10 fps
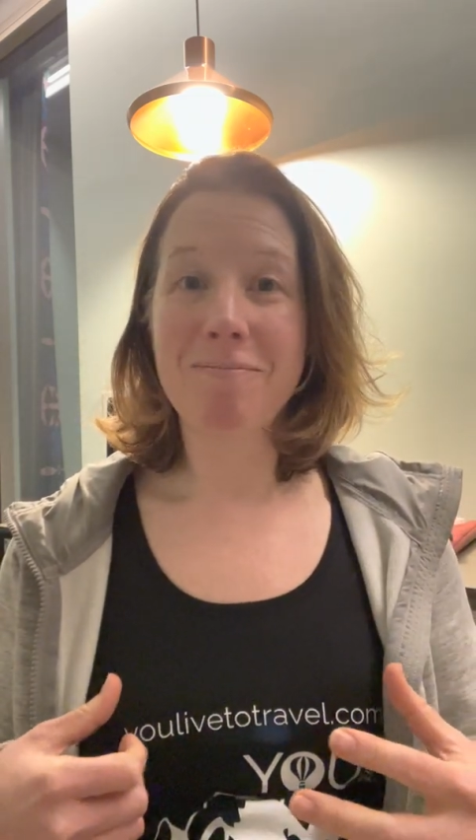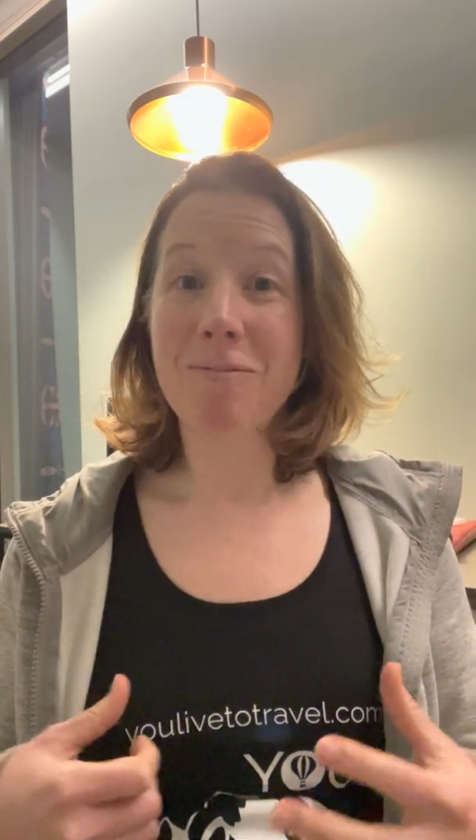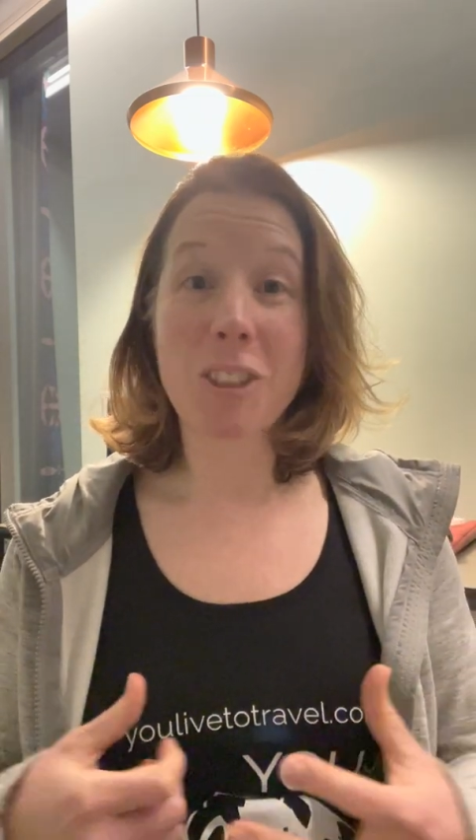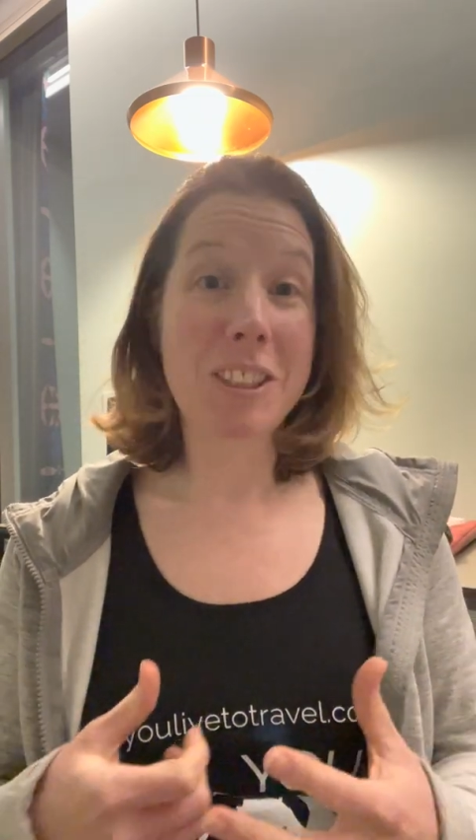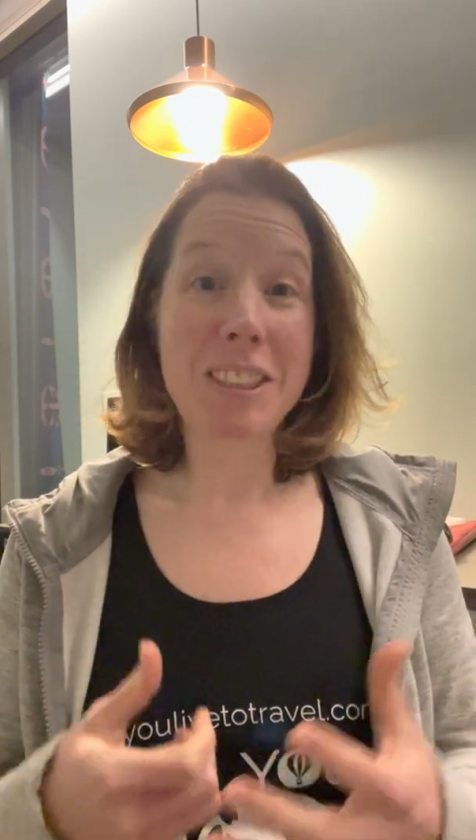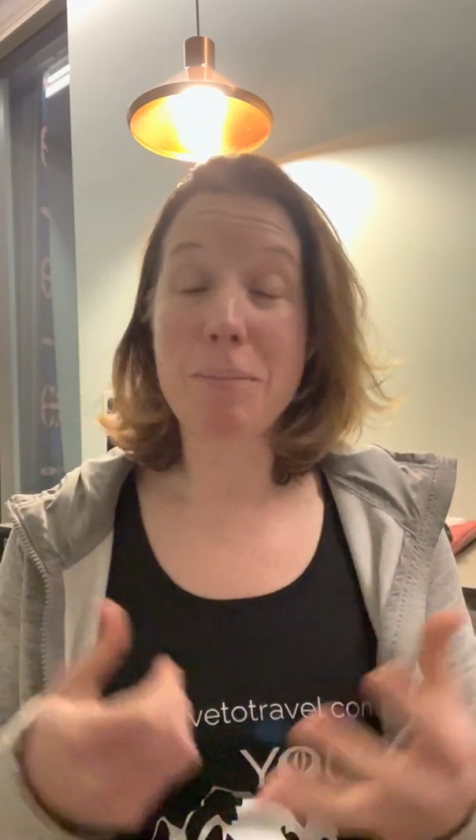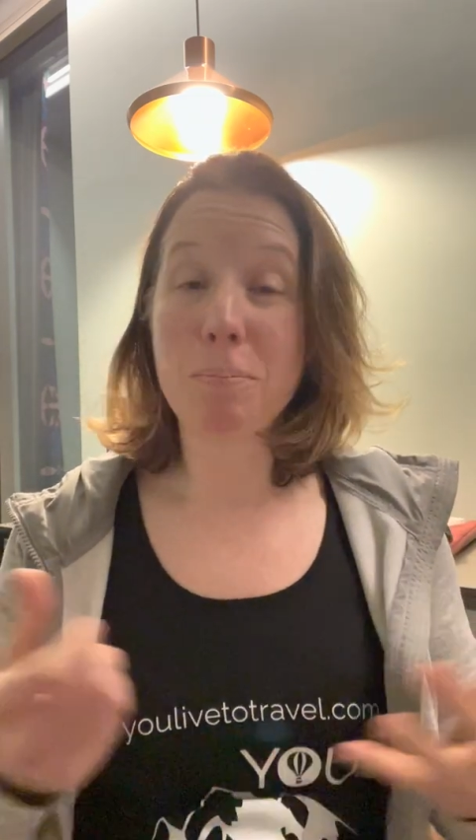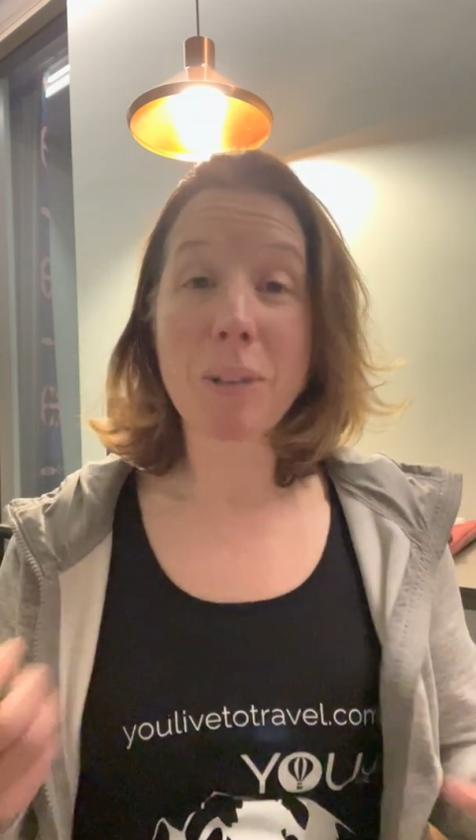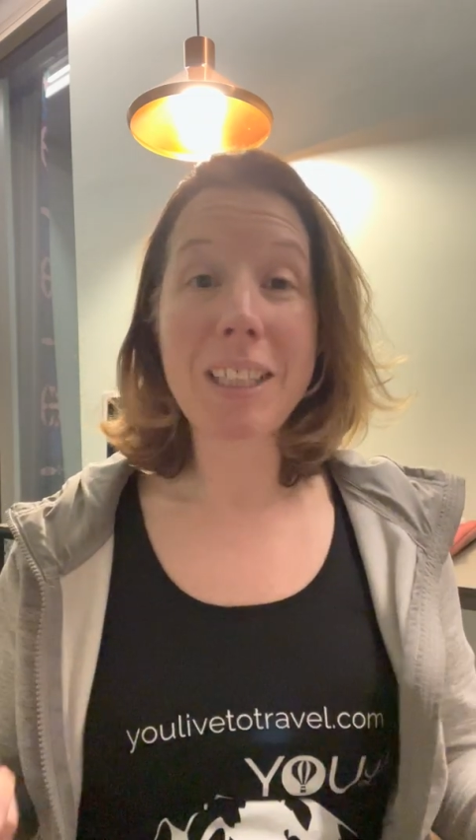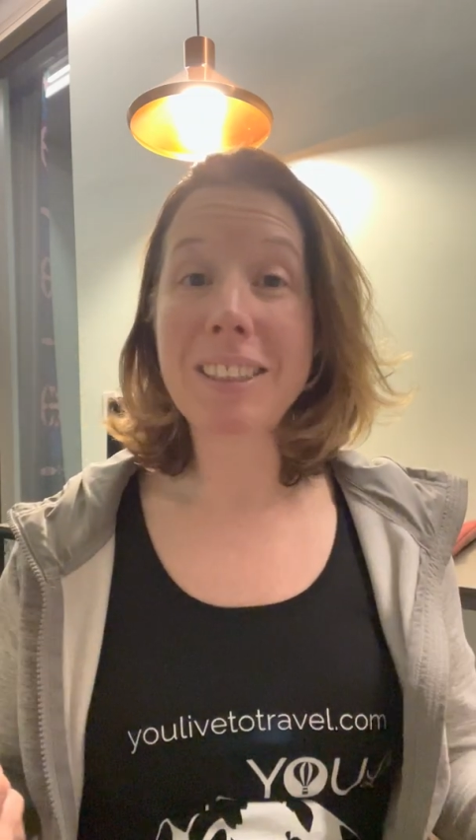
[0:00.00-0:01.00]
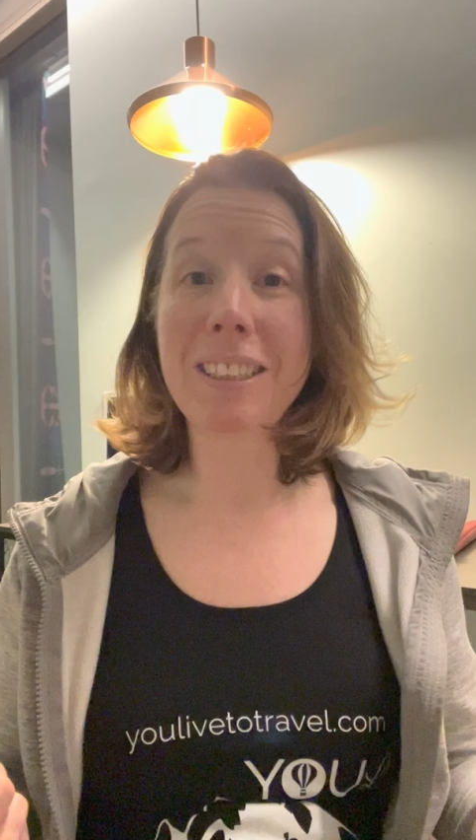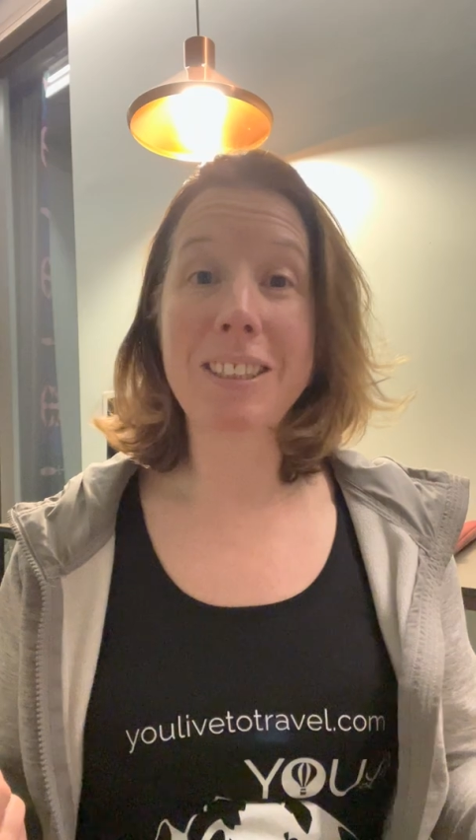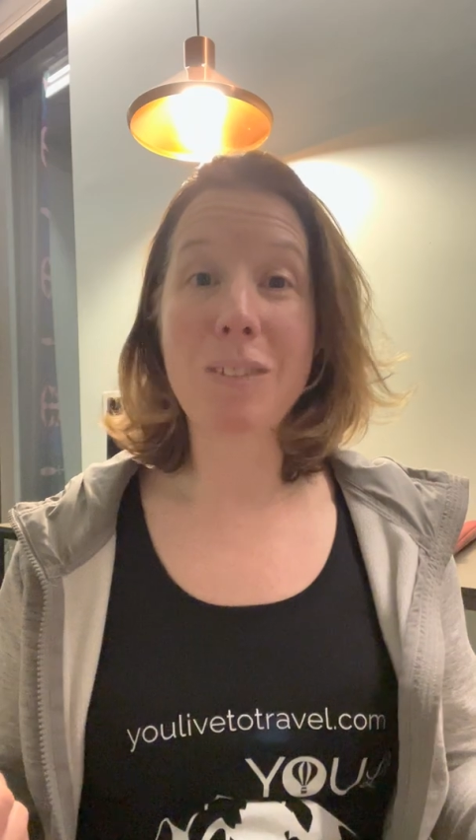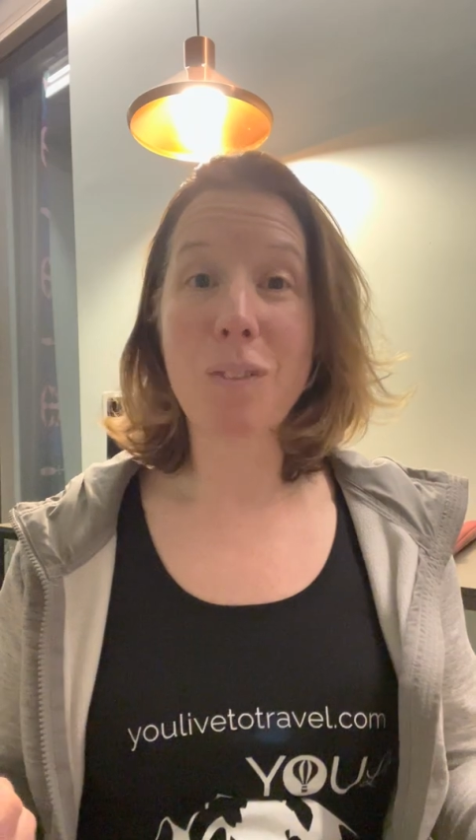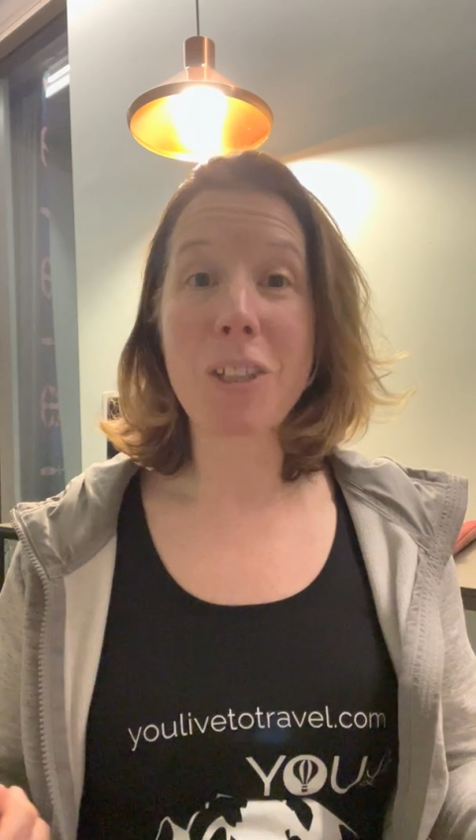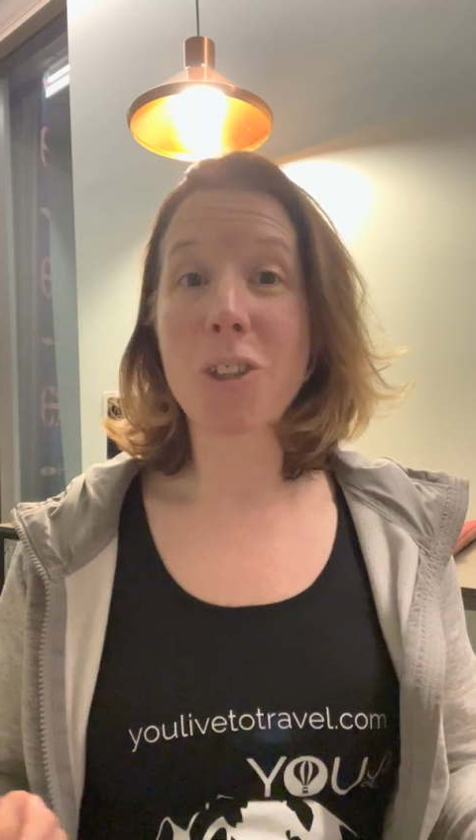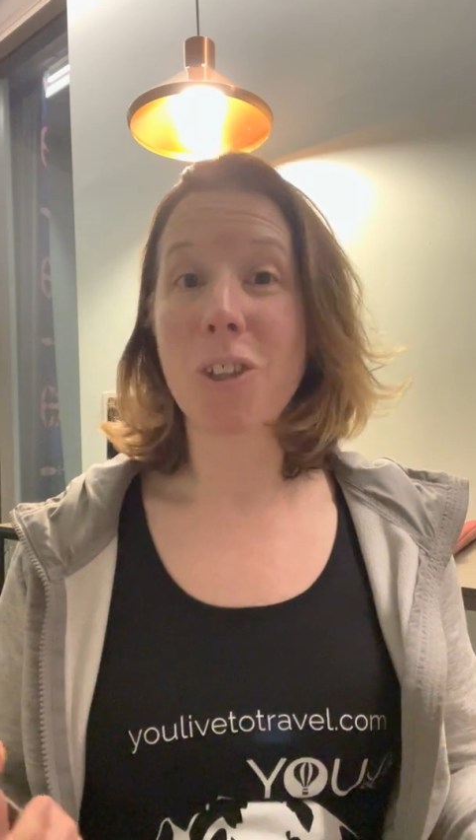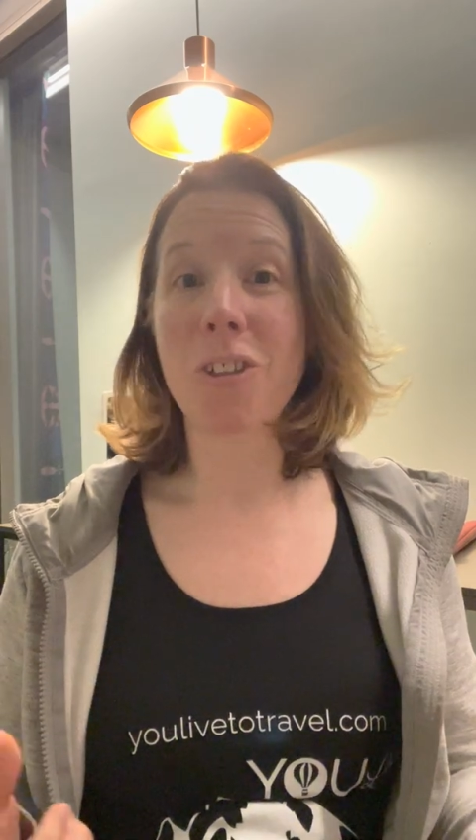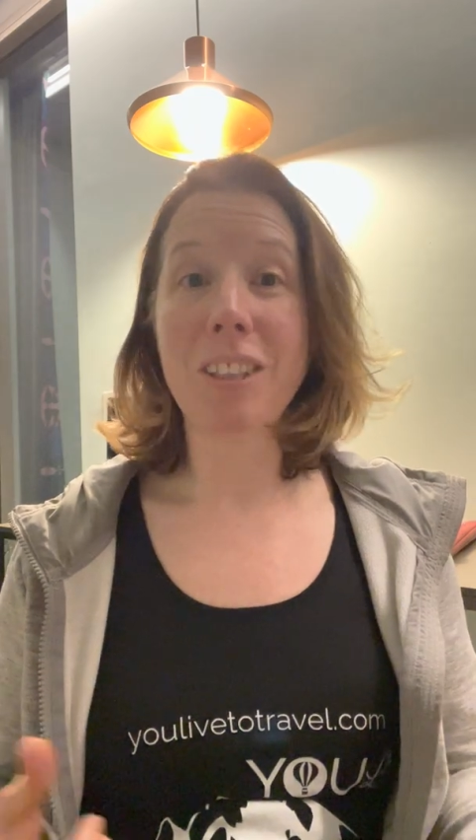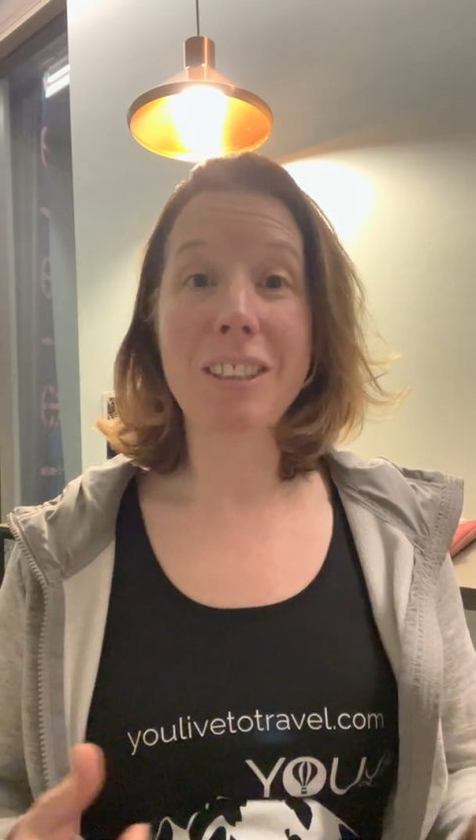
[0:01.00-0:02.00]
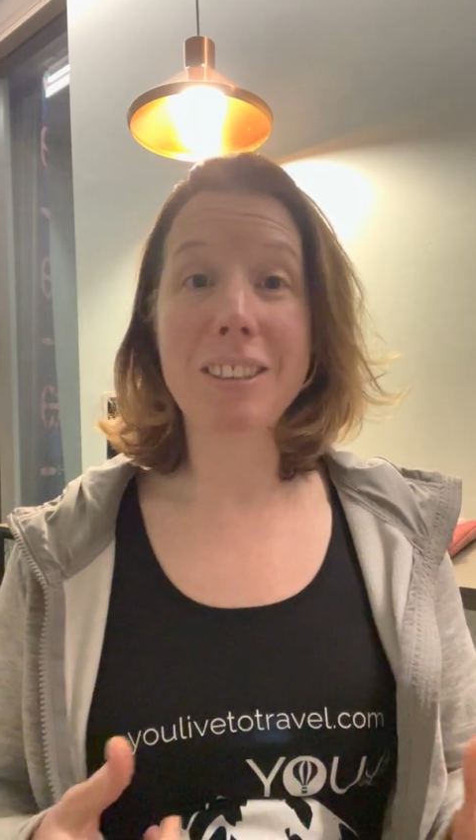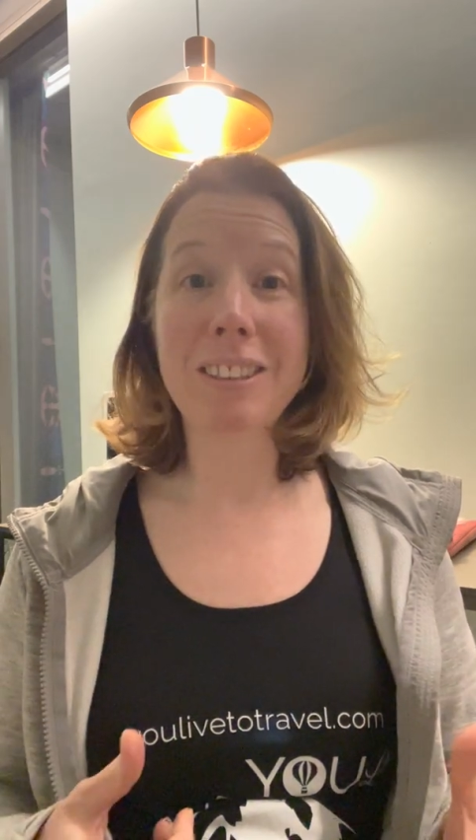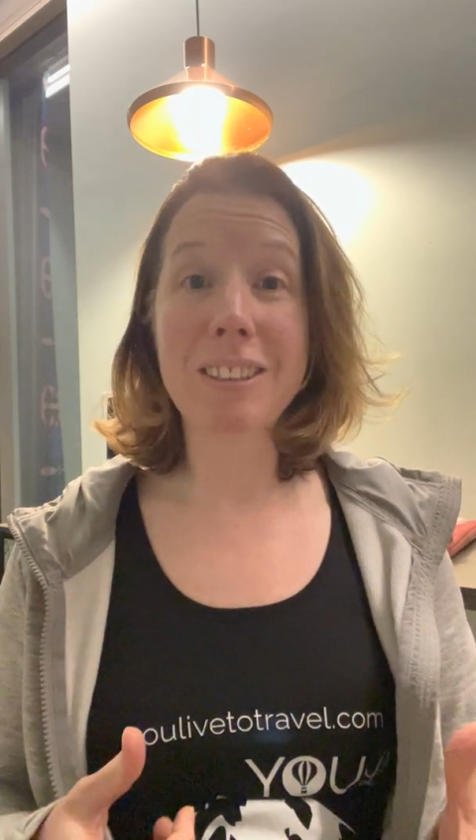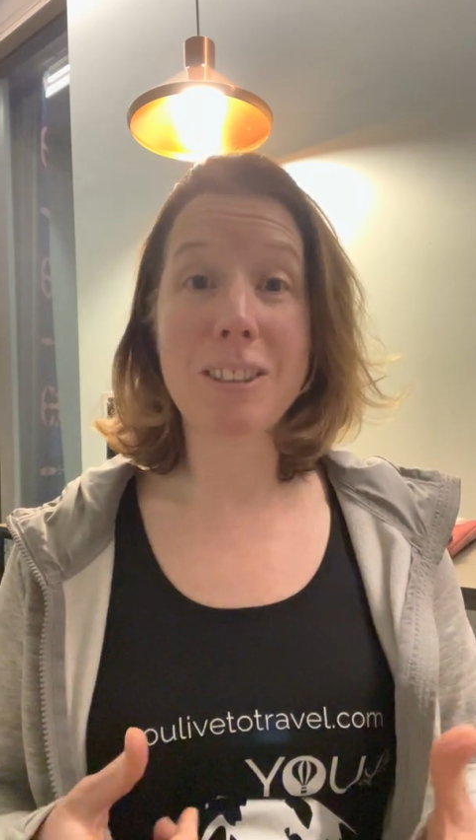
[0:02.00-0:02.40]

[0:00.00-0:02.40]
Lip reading: just embrace this adventure that is